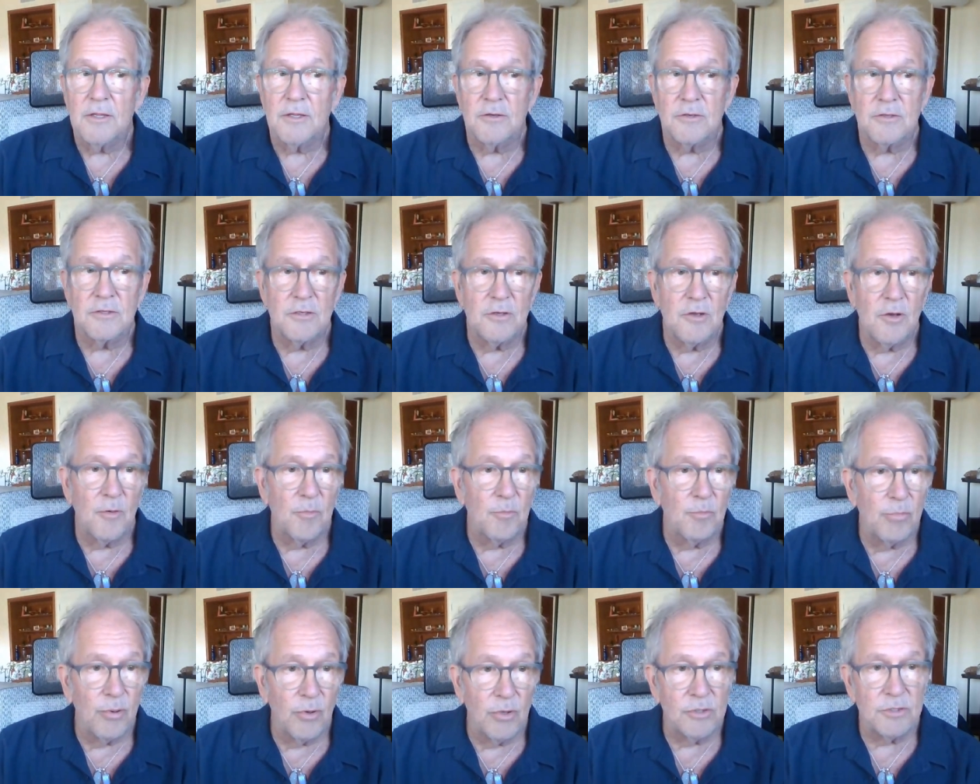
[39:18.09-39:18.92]
There's no
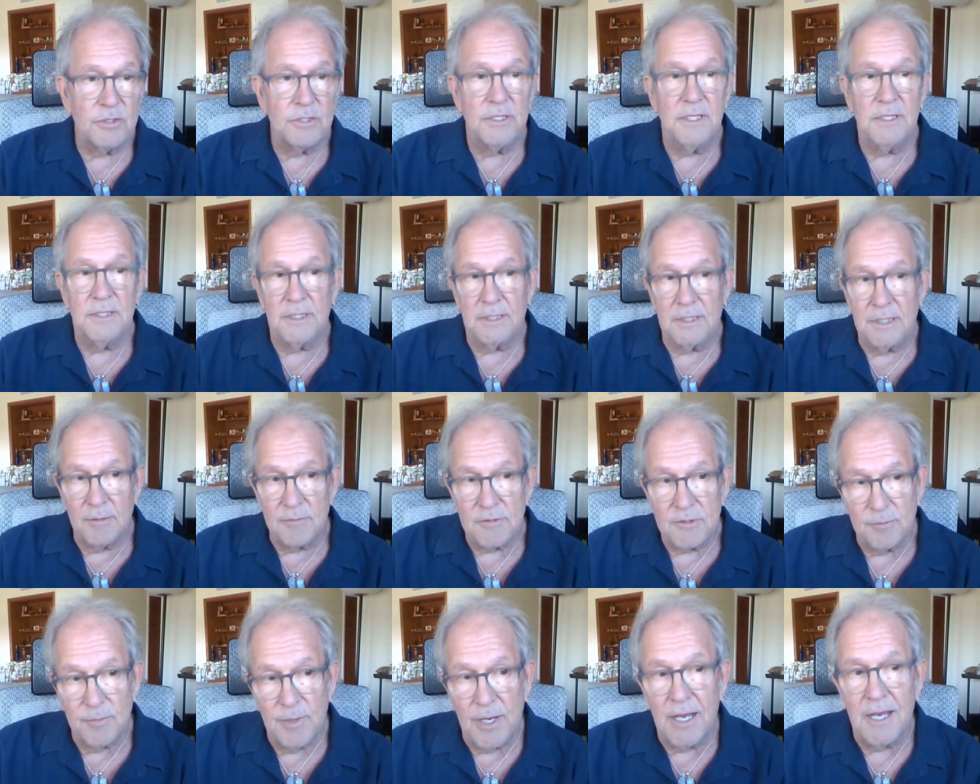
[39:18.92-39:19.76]
bullshit that
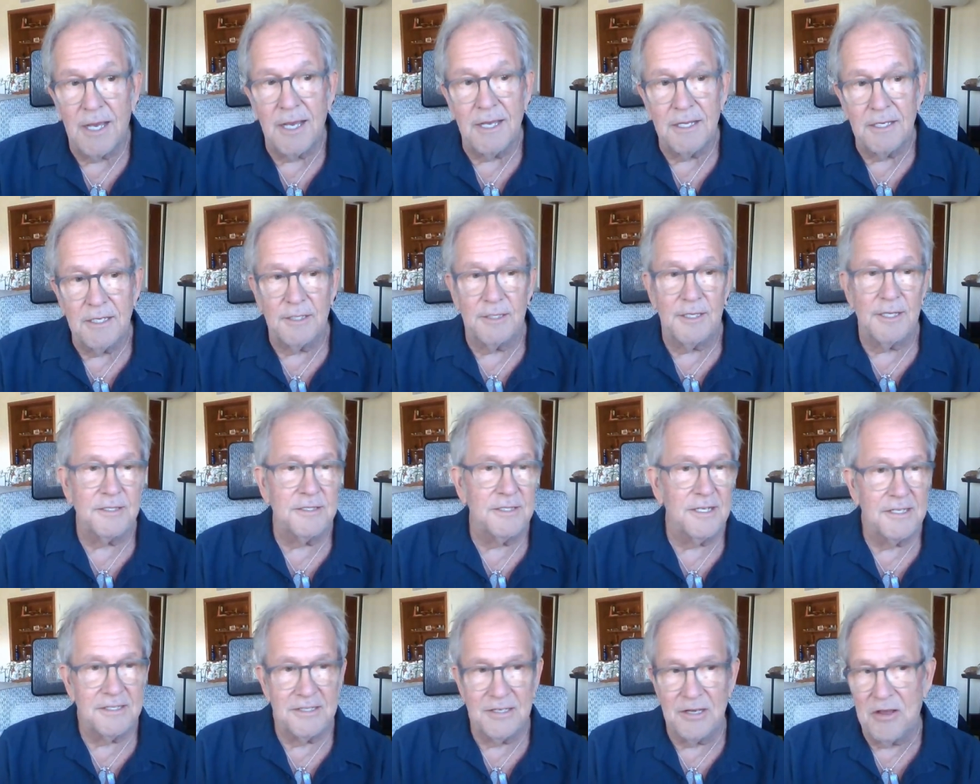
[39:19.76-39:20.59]
comes behind it that
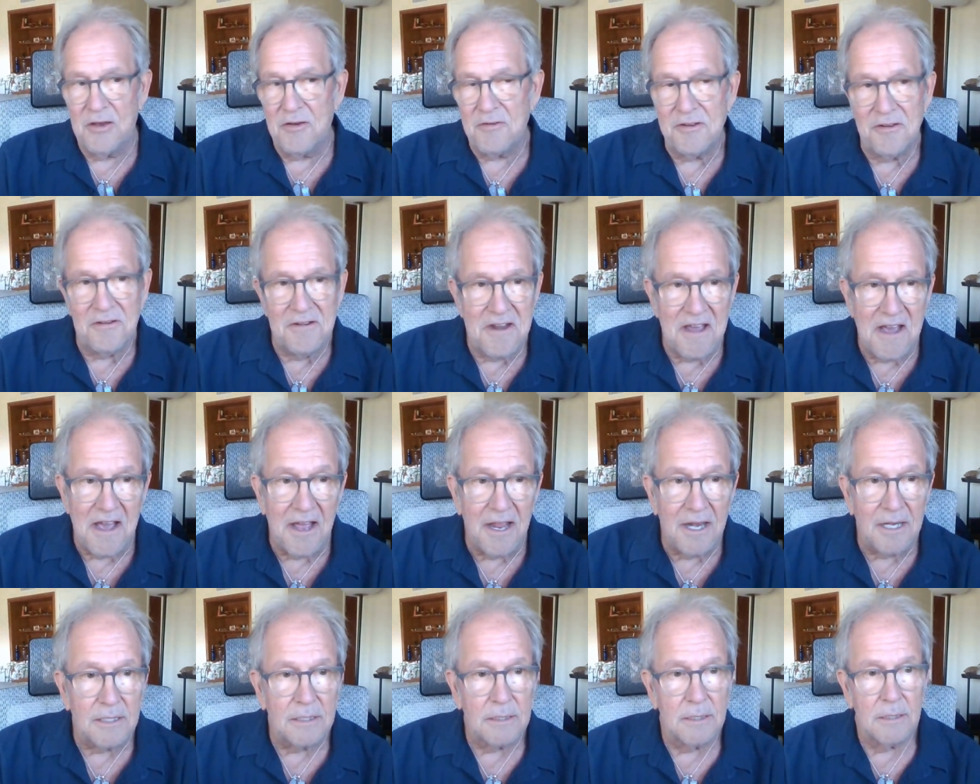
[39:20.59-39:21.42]
says, no, you're
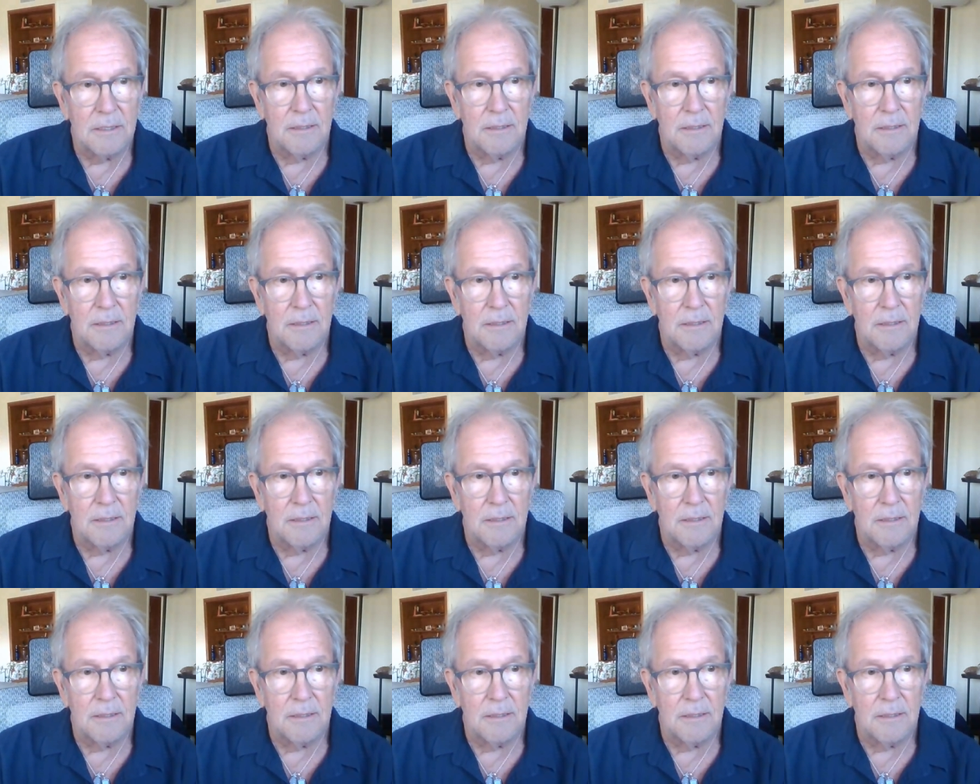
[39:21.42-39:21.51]
not.